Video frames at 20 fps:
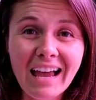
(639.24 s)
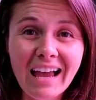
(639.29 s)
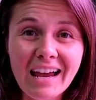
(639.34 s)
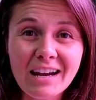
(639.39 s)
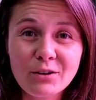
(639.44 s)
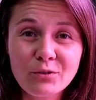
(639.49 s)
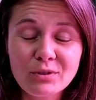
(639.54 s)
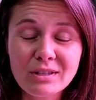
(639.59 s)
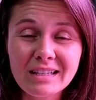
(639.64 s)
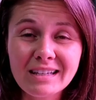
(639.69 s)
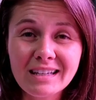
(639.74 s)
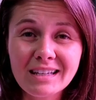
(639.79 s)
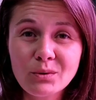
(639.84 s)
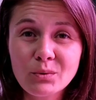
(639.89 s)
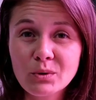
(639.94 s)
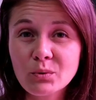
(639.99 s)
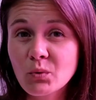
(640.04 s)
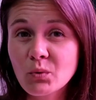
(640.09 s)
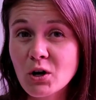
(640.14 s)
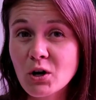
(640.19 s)
I don't think
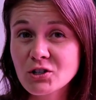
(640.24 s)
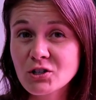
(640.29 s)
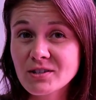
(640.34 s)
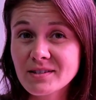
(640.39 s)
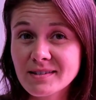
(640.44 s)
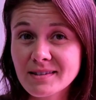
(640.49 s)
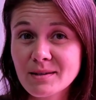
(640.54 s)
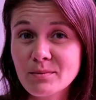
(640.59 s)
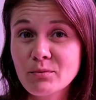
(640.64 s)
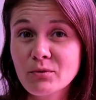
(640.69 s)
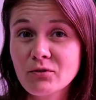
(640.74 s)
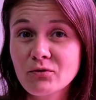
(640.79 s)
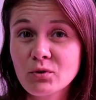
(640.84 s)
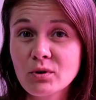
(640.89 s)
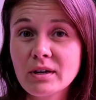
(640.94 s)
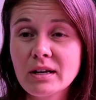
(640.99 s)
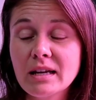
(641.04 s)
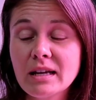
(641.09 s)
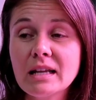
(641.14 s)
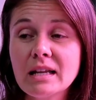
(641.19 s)
anyone washes them
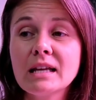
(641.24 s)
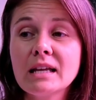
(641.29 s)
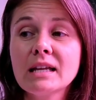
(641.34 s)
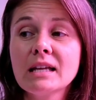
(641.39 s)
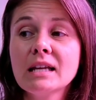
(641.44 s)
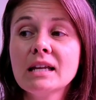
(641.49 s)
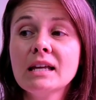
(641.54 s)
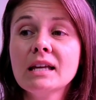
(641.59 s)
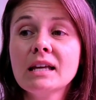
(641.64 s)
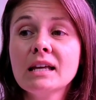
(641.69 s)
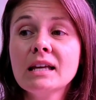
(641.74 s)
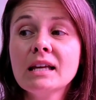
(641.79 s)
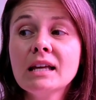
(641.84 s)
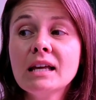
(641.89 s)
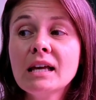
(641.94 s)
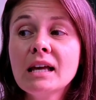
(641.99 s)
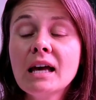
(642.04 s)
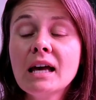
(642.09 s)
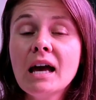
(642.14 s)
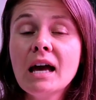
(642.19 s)
before eating.
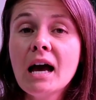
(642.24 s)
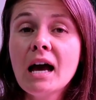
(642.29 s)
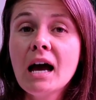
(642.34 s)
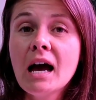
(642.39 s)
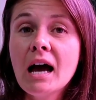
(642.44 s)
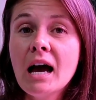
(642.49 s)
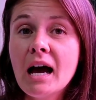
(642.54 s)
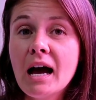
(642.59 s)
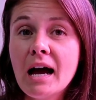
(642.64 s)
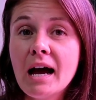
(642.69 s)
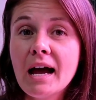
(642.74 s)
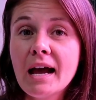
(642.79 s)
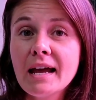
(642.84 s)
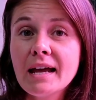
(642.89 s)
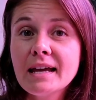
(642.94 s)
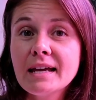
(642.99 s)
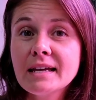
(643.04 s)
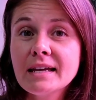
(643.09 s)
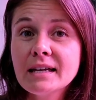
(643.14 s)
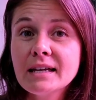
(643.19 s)

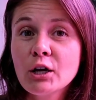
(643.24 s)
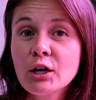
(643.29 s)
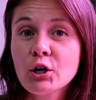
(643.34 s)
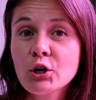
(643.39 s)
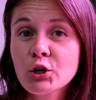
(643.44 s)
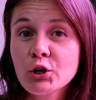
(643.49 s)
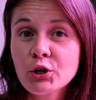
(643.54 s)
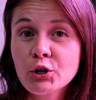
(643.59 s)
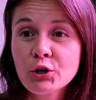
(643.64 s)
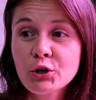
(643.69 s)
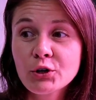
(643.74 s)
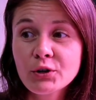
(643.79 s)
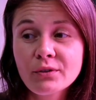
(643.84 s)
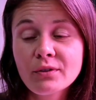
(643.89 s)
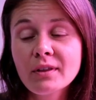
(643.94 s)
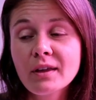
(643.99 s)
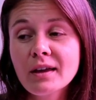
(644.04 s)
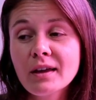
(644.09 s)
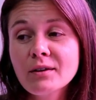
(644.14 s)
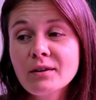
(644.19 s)
I
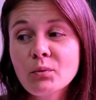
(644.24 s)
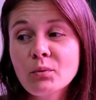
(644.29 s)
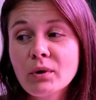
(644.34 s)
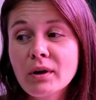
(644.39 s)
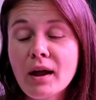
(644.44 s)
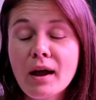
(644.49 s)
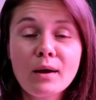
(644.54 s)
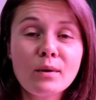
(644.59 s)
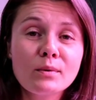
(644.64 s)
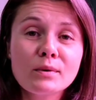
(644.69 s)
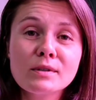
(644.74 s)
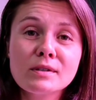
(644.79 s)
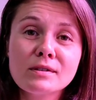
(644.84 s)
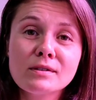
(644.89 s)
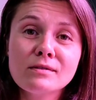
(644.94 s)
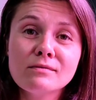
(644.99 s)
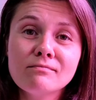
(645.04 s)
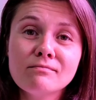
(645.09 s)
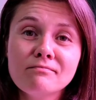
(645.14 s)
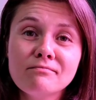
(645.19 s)
heard that when I
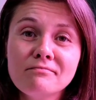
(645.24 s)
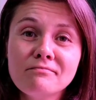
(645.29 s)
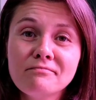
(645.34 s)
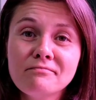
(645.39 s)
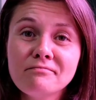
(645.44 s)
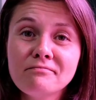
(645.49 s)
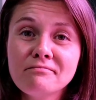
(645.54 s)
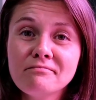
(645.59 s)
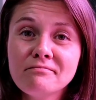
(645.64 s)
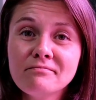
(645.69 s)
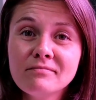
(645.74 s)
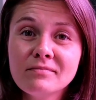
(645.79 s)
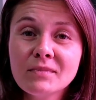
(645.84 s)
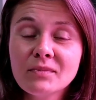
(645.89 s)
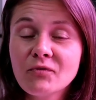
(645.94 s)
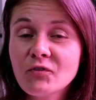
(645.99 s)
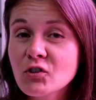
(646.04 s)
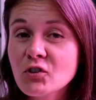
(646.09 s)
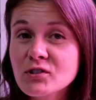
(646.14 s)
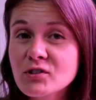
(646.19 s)
was
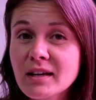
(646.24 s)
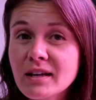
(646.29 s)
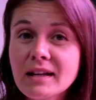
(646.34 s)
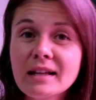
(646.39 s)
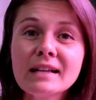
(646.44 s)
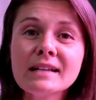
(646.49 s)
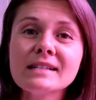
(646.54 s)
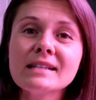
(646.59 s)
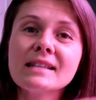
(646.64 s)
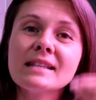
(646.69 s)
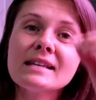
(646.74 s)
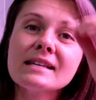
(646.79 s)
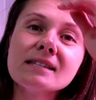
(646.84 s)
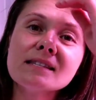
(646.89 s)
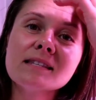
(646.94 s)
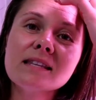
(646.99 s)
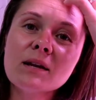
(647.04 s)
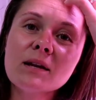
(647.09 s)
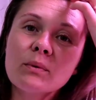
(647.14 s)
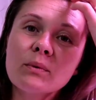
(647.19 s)
first getting into
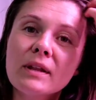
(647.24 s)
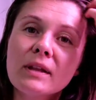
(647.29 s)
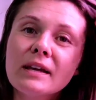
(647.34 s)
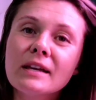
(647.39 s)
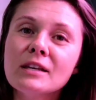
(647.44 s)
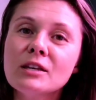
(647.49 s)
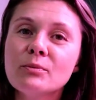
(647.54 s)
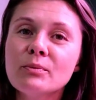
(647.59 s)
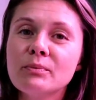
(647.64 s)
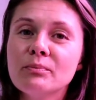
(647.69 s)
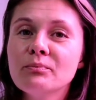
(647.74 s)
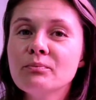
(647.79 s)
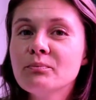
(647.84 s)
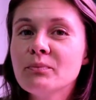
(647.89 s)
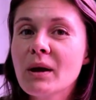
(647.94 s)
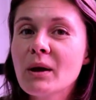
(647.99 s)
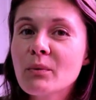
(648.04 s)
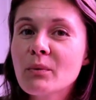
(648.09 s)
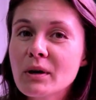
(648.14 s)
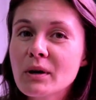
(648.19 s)
this, they were like, you
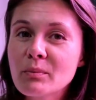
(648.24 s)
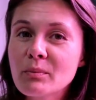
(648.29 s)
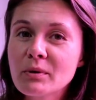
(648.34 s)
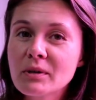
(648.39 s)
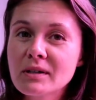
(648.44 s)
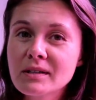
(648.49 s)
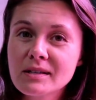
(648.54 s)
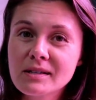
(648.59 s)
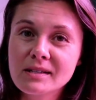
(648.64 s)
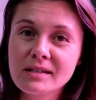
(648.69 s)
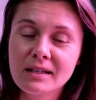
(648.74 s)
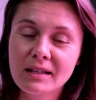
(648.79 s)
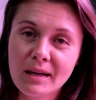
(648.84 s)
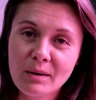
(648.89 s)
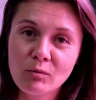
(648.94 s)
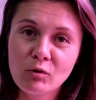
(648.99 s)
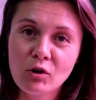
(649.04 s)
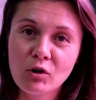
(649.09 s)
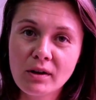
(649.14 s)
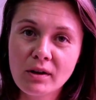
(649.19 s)
might want to put a
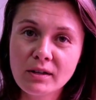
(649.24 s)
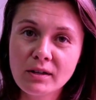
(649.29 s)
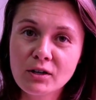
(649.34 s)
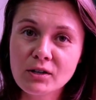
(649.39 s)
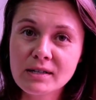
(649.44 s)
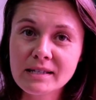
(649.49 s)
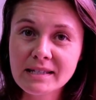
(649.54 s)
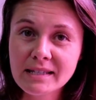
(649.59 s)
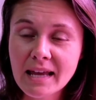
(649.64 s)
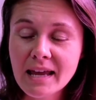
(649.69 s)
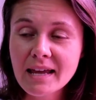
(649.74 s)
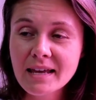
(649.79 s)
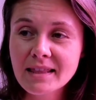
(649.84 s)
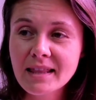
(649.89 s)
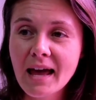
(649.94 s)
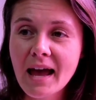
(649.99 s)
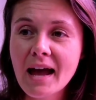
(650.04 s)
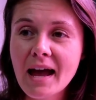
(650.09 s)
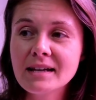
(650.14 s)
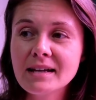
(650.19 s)
disclaimer on there saying
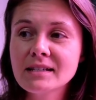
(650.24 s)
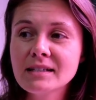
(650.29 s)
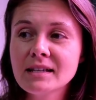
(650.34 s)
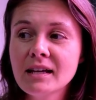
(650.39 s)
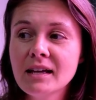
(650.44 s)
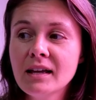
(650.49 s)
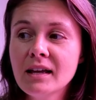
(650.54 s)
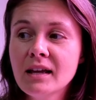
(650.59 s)
that.